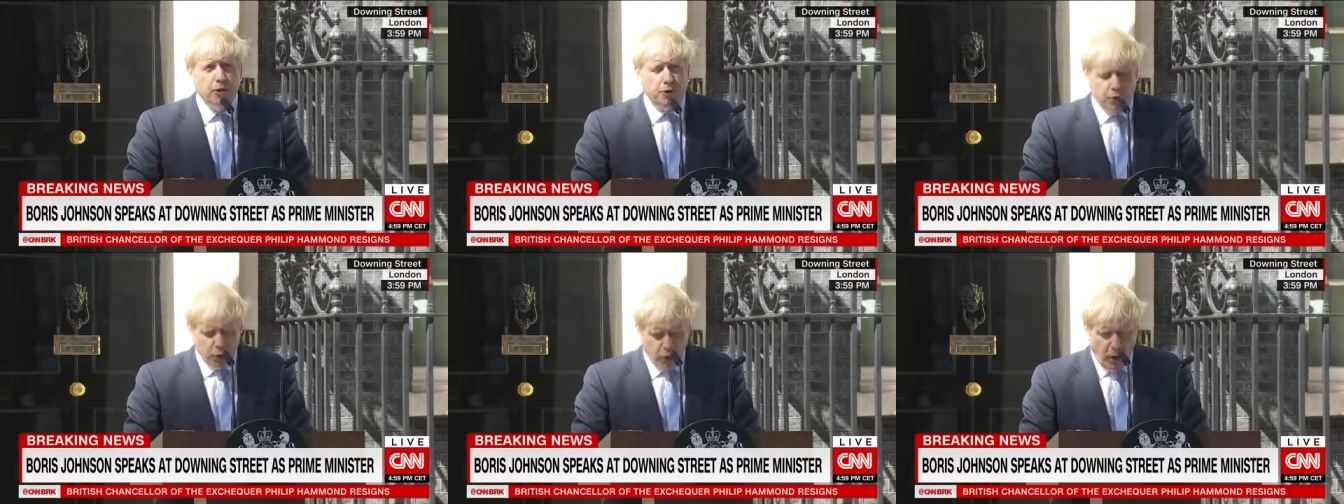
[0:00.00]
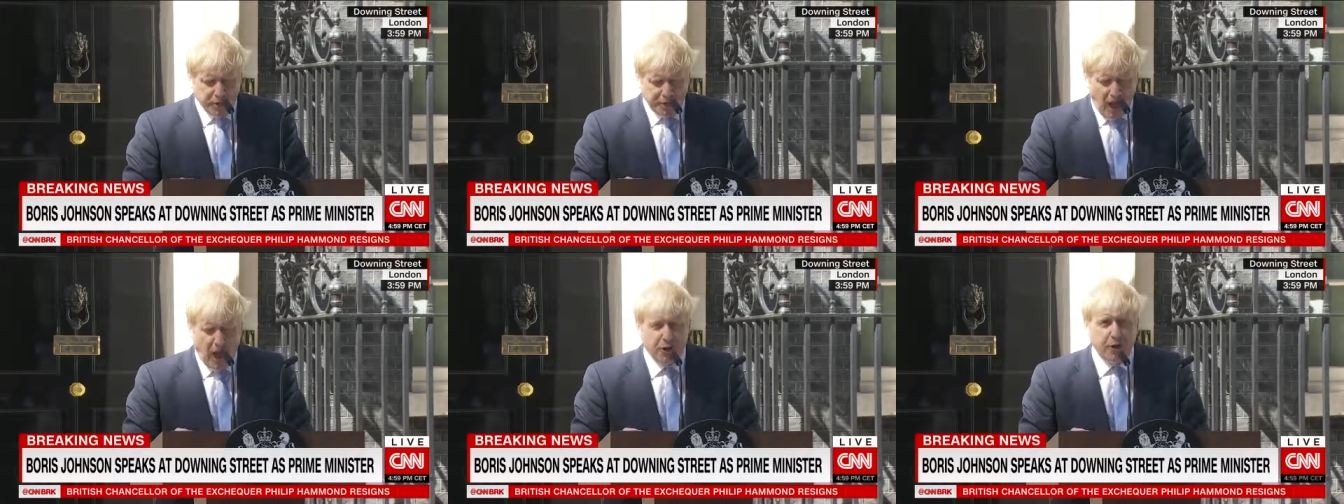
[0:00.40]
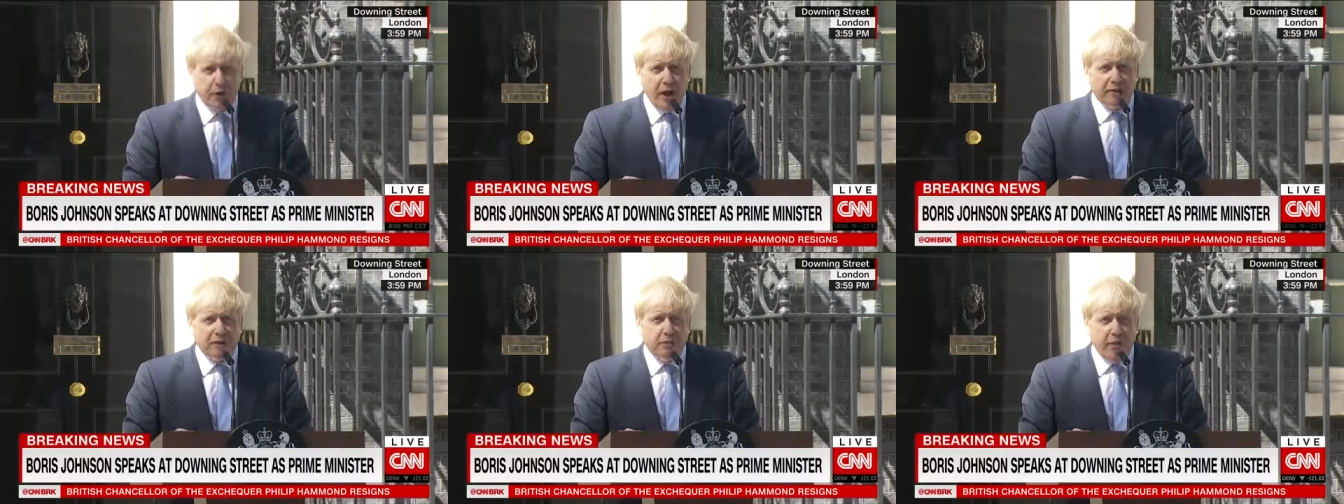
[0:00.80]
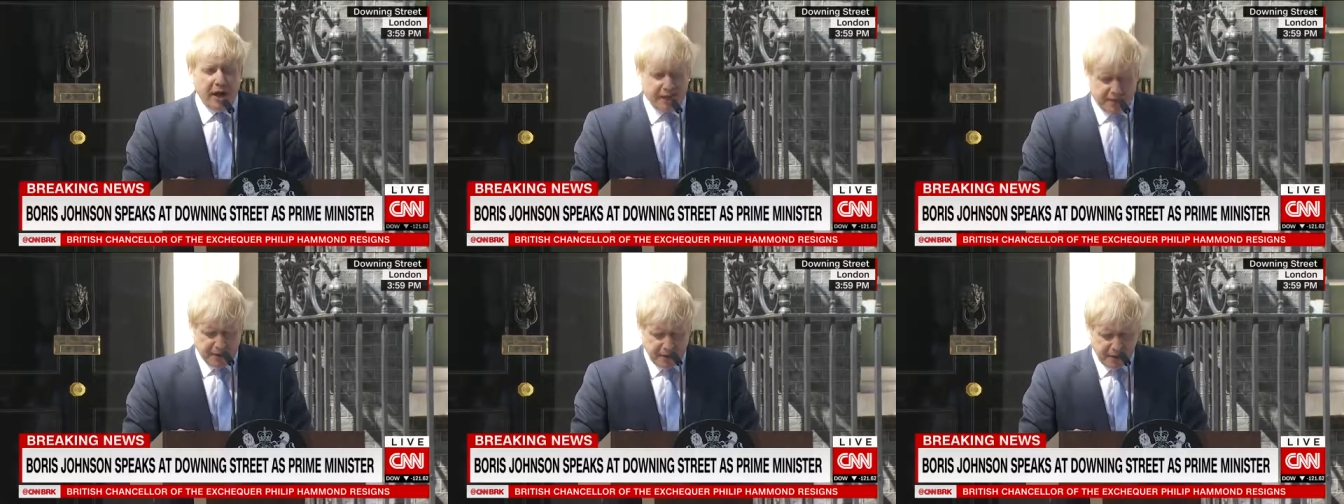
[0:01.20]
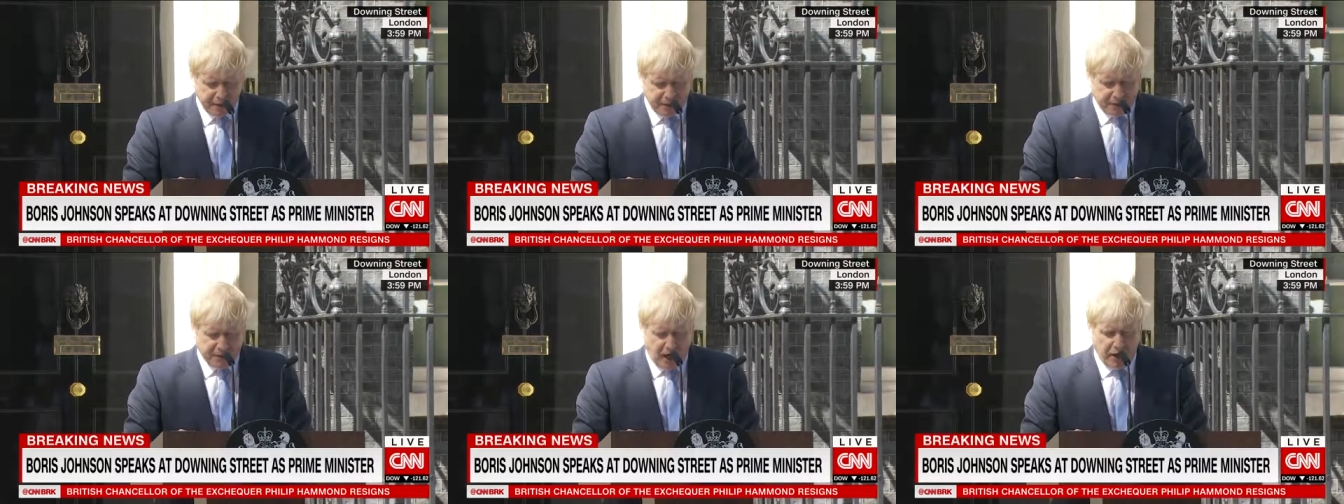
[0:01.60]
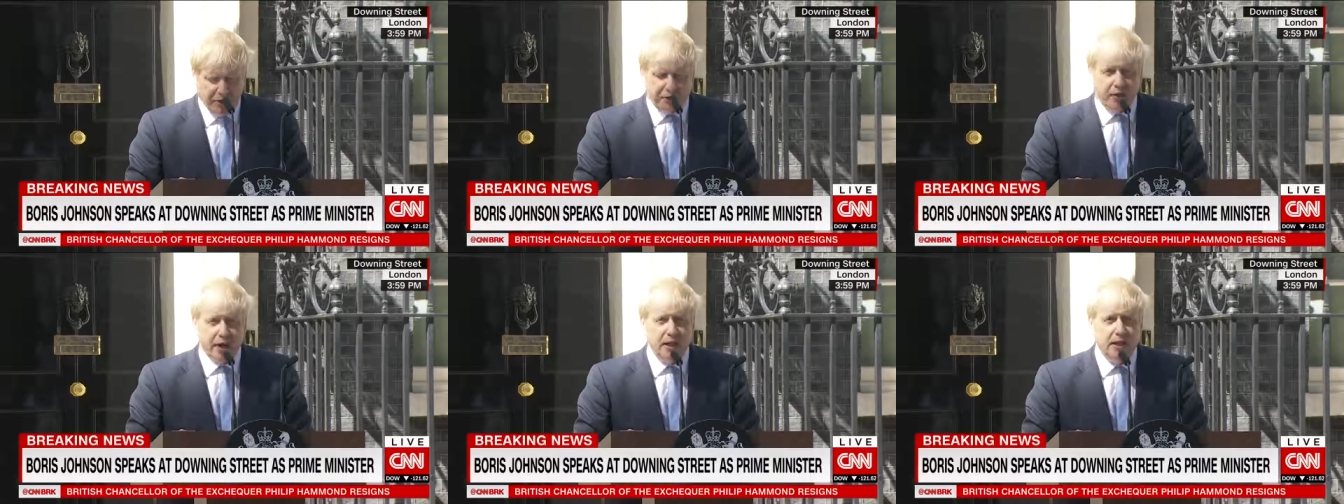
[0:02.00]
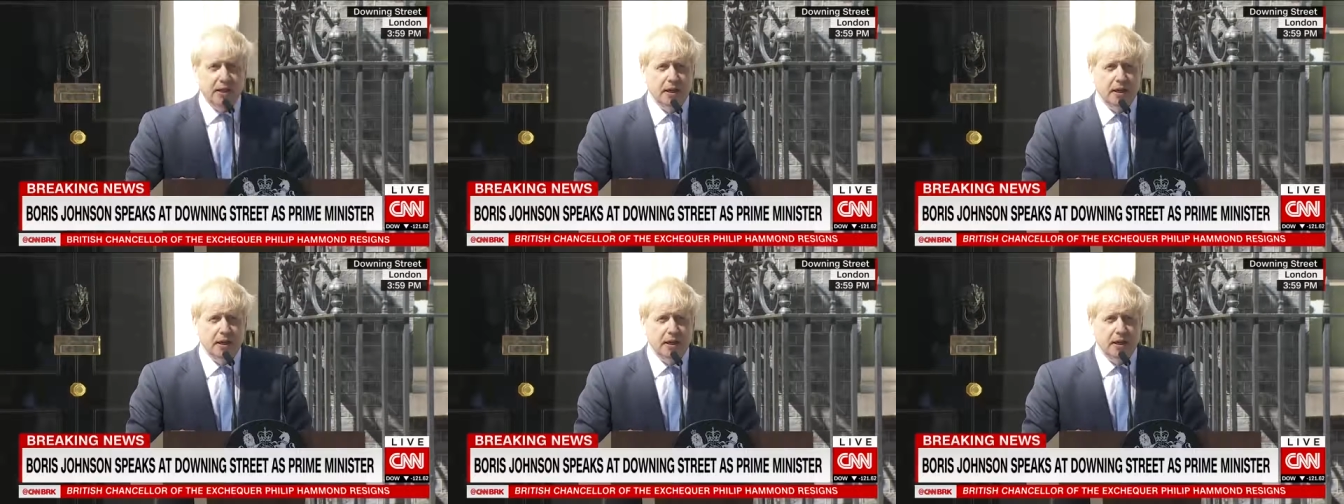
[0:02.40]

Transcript: do not underestimate this country.